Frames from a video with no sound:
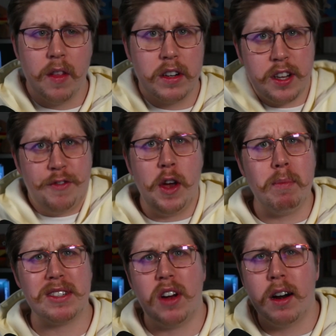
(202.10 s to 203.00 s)
There's a few
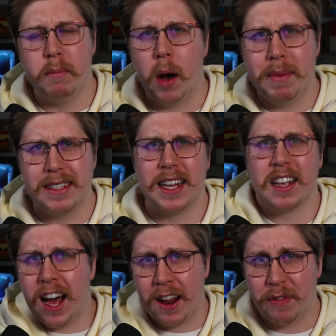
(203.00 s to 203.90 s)
bizarre moments that
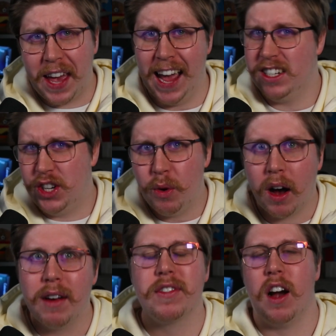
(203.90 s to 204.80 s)
kind of catch you
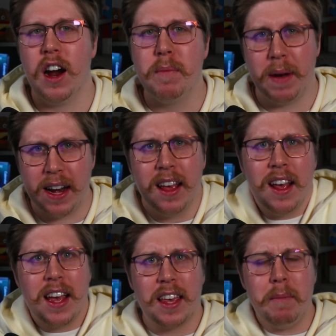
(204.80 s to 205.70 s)
off guard, but
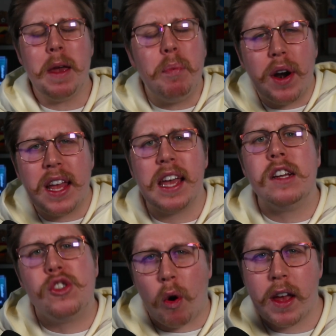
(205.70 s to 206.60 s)
can be pretty
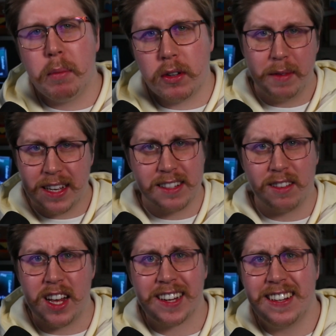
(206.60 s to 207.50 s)
enjoyable because
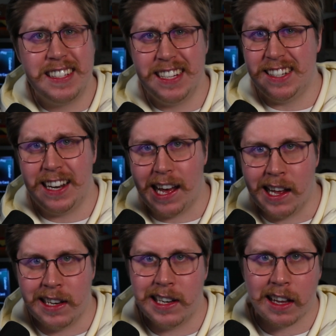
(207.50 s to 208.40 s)
look, this isn't a
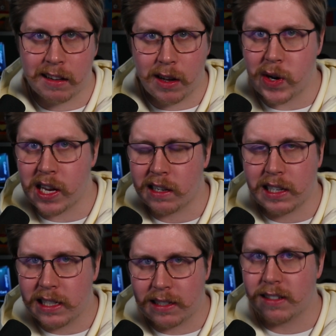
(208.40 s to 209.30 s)
Nickelodeon
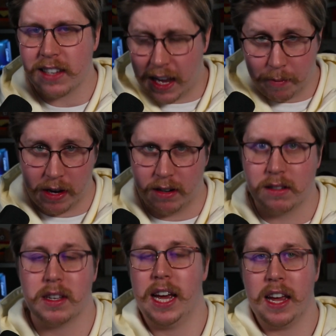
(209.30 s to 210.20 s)
licensed game here,
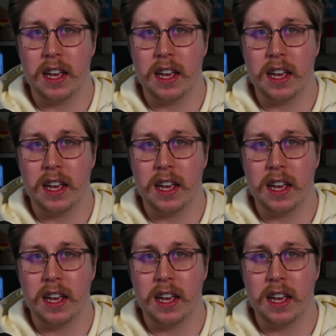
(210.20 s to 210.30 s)
okay?